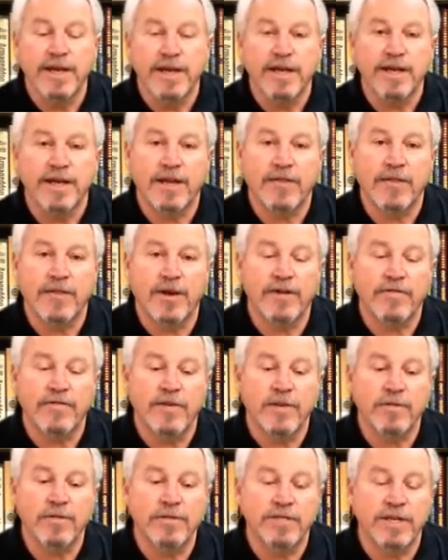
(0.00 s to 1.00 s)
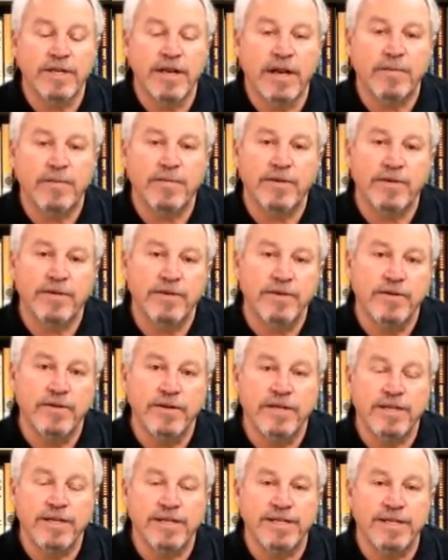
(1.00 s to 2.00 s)
And I thought if there was an
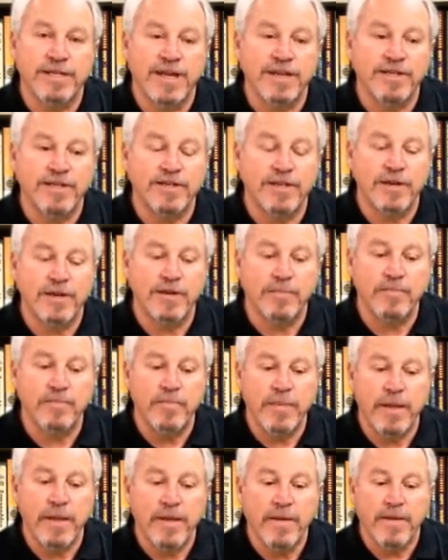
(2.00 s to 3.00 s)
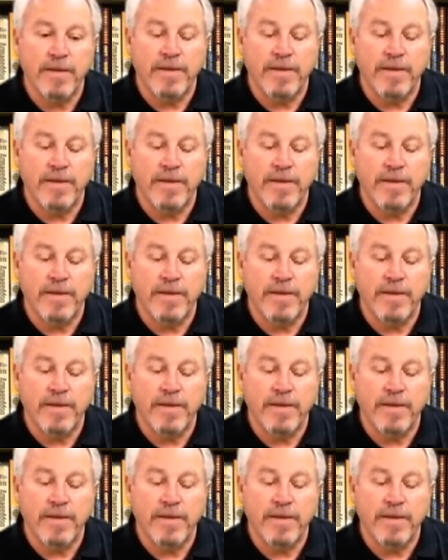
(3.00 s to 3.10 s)
opportunity to take some